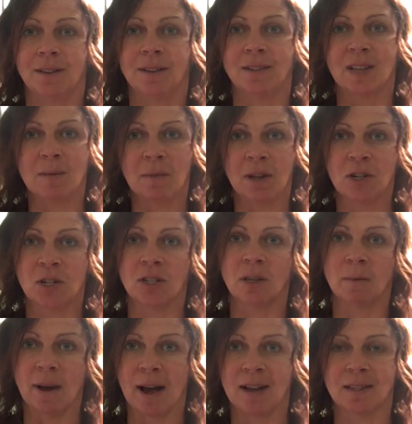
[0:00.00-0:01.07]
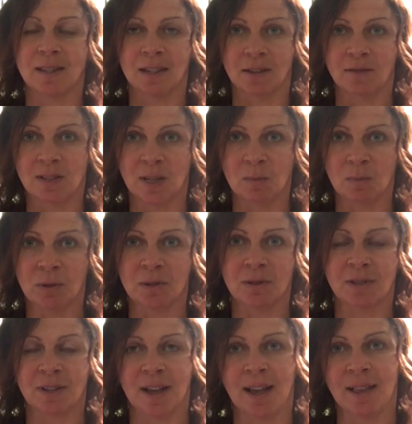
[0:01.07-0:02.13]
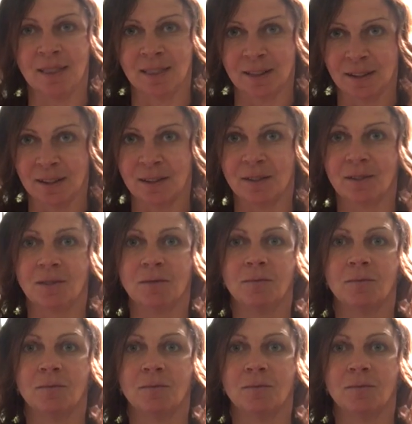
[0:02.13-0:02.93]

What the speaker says: as I mentioned, the passing of symbols and the